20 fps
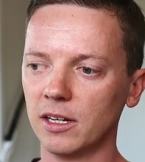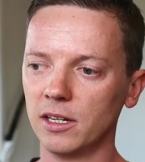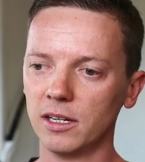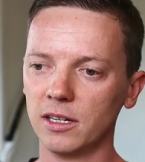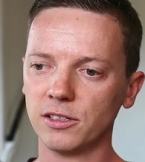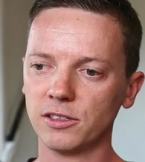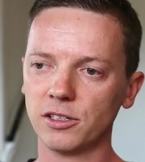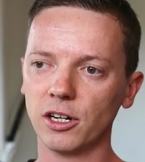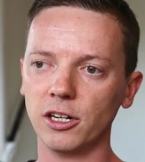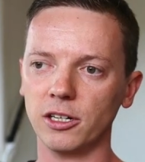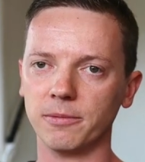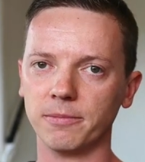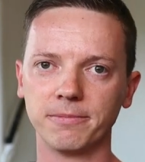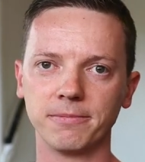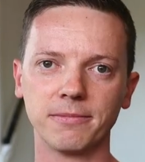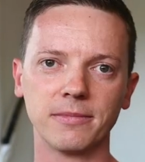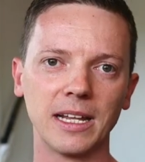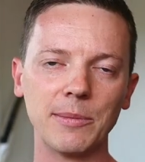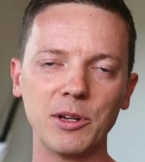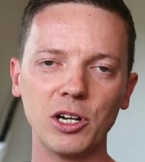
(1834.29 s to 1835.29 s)
So
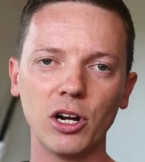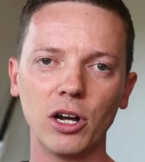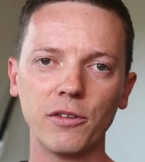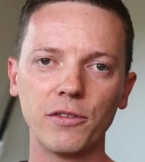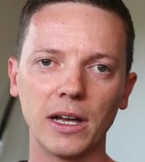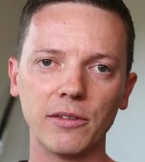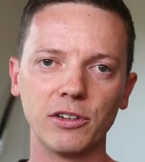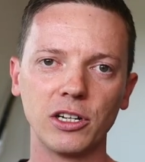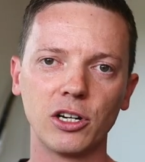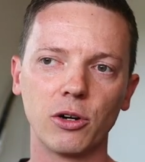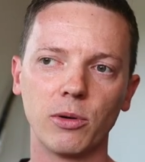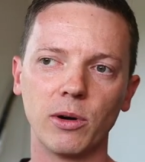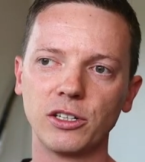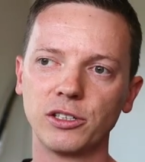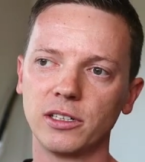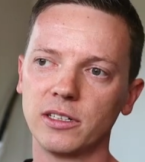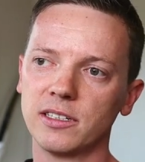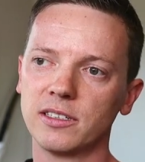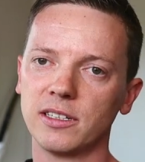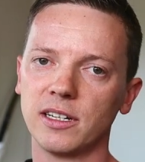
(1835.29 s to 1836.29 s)
let me know if you have any
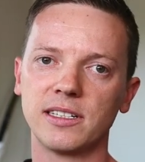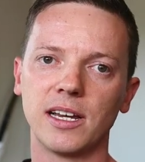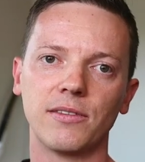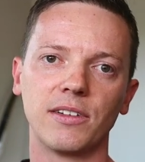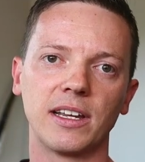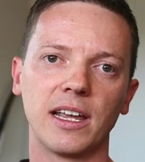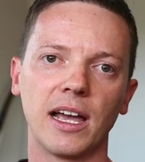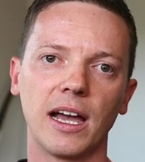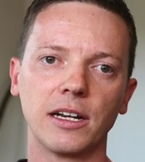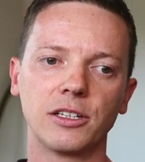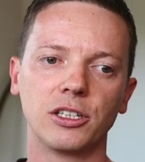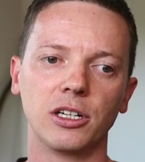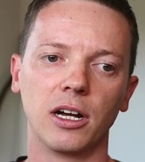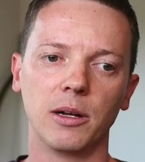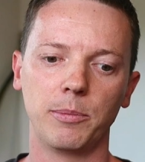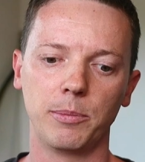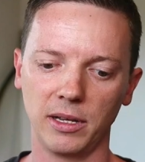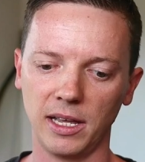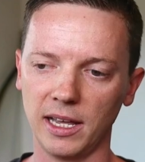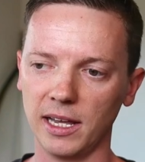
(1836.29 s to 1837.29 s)
questions. Let's have a catch
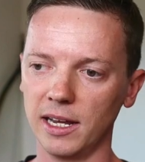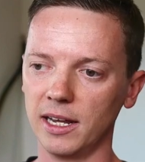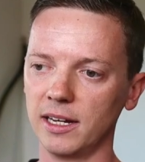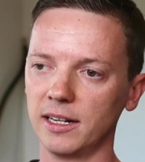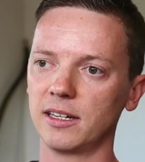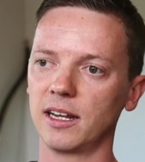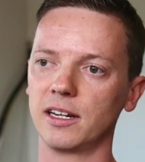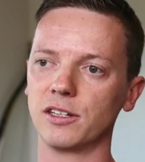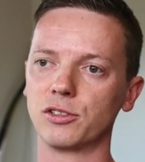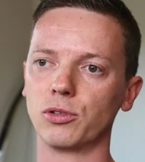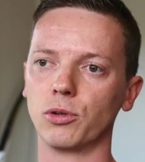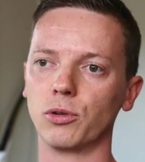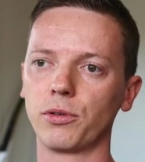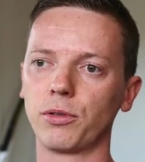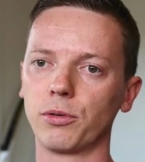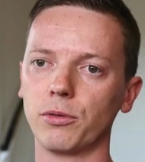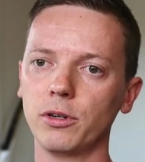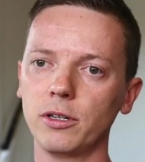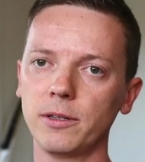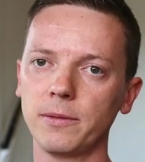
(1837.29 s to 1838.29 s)
up and, and talk
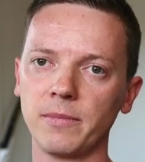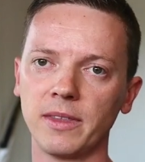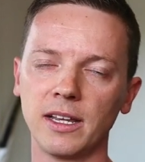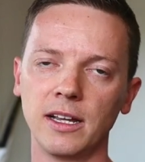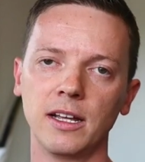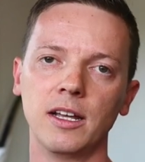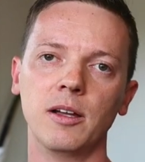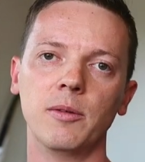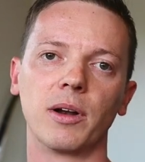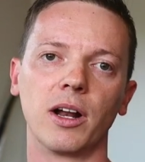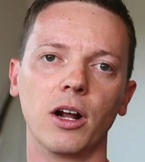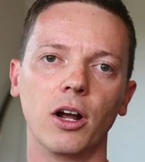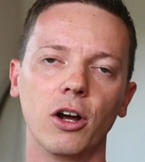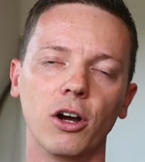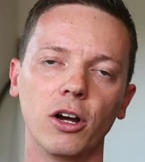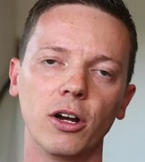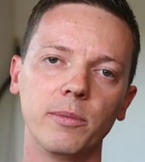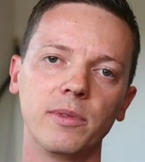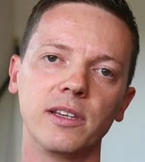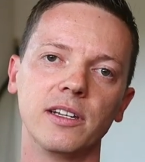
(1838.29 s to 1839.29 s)
through it. But I
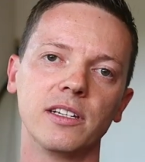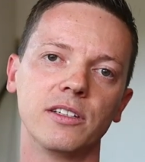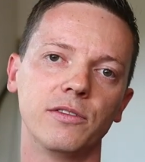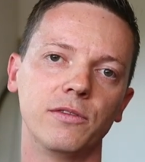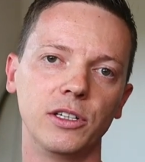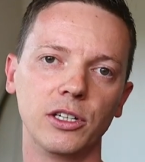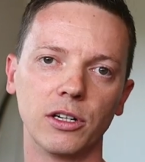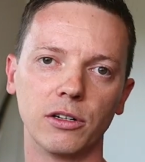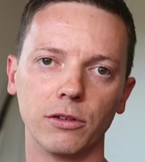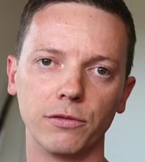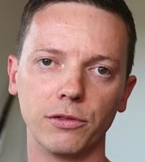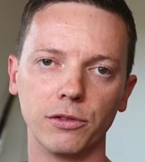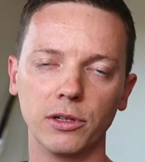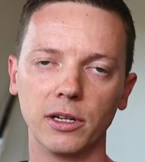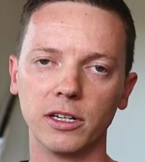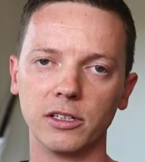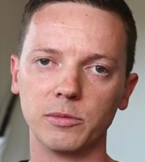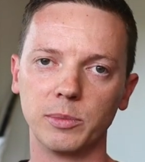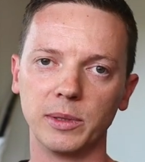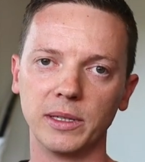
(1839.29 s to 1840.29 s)
hope this video review
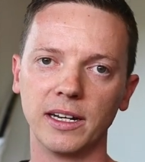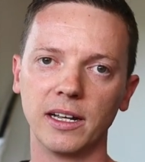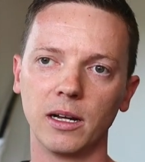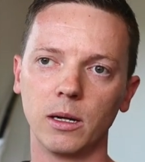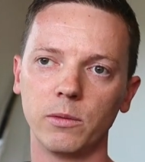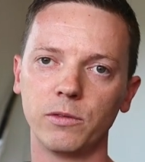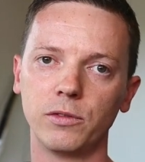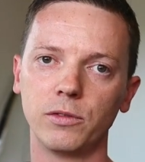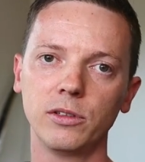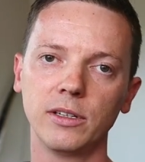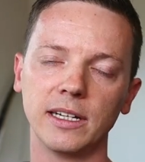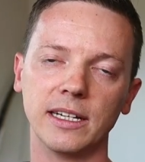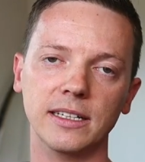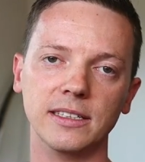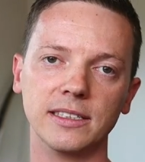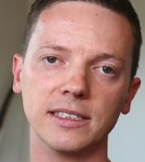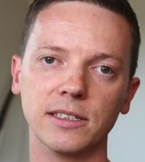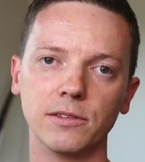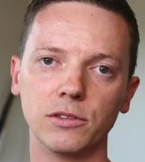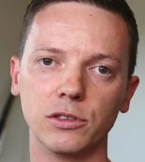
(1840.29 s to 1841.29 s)
has been helpful and
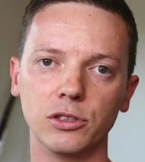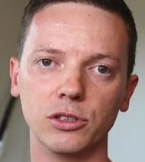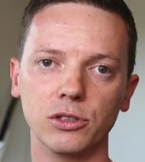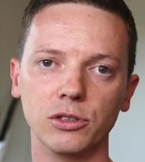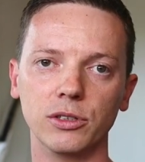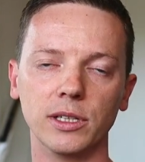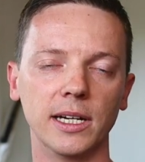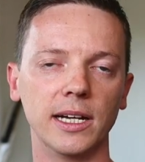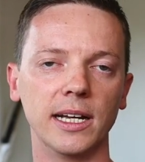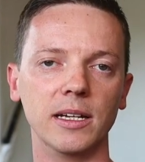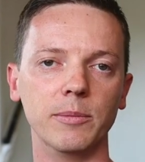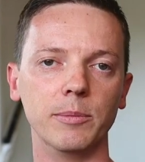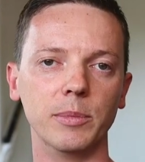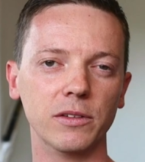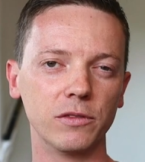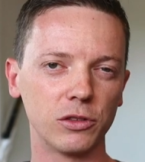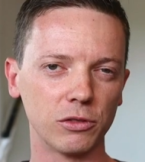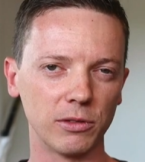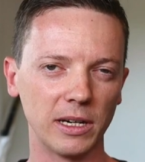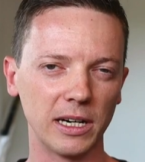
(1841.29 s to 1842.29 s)
given you a bit of
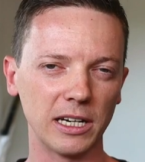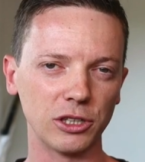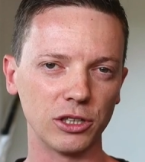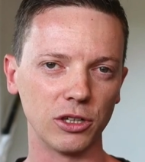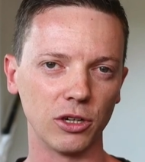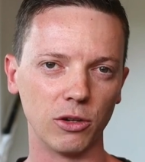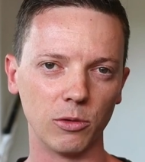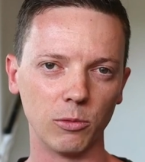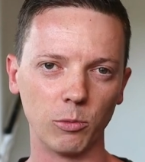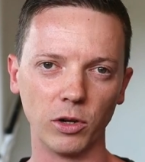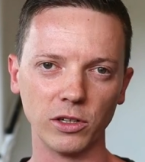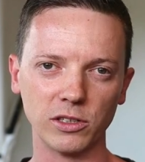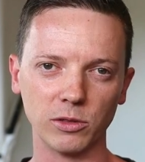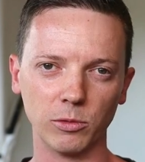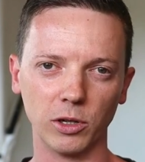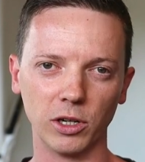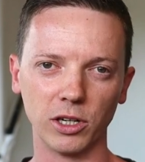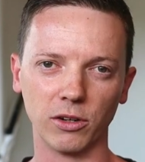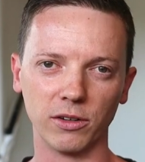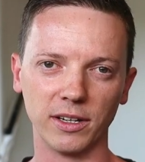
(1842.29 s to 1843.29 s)
direction on what to
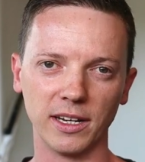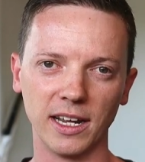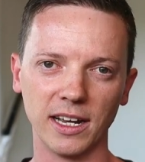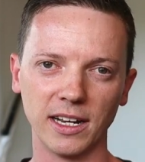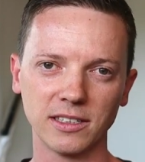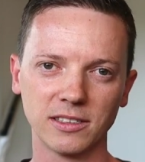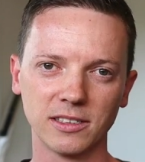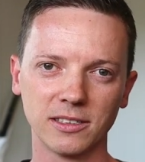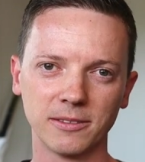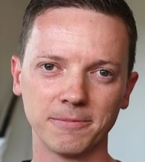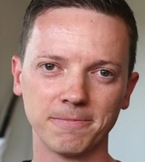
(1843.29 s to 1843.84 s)
work on next.